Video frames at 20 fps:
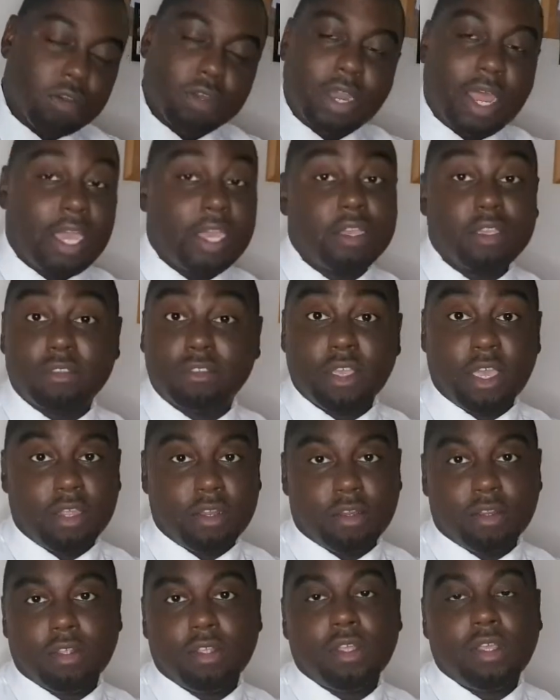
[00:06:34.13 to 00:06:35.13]
Like I
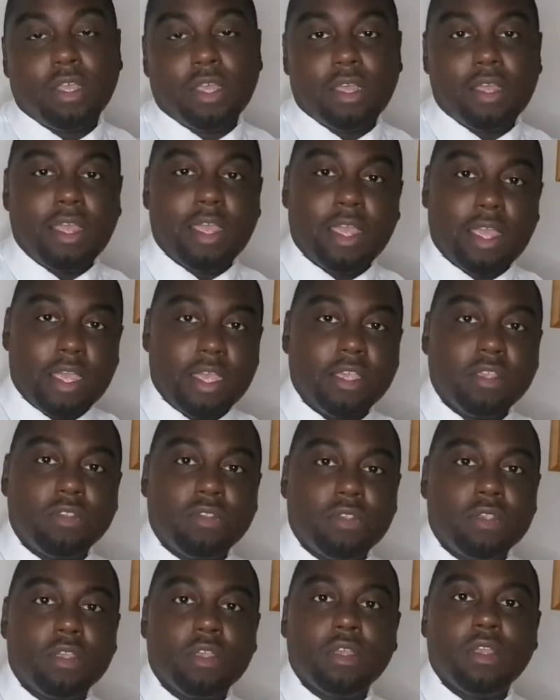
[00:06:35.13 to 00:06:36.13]
said, it
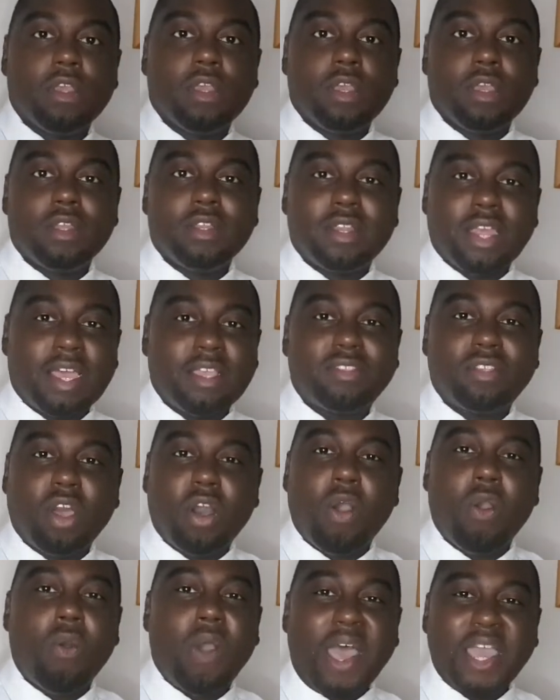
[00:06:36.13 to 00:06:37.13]
is. That's the
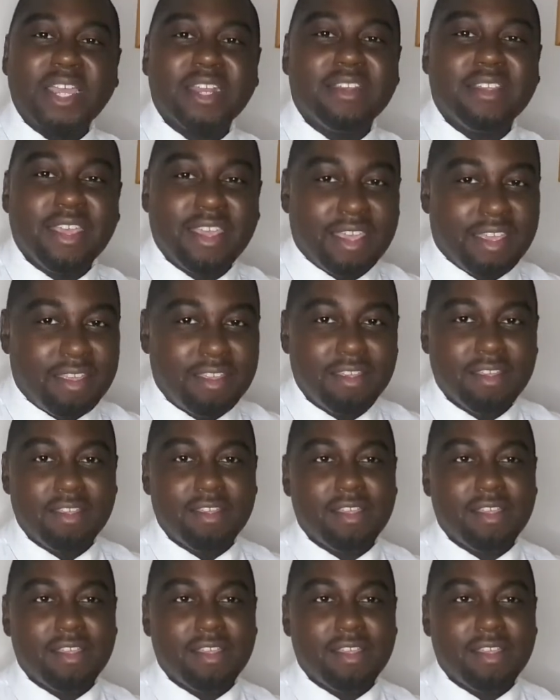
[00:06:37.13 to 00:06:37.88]
whole idea.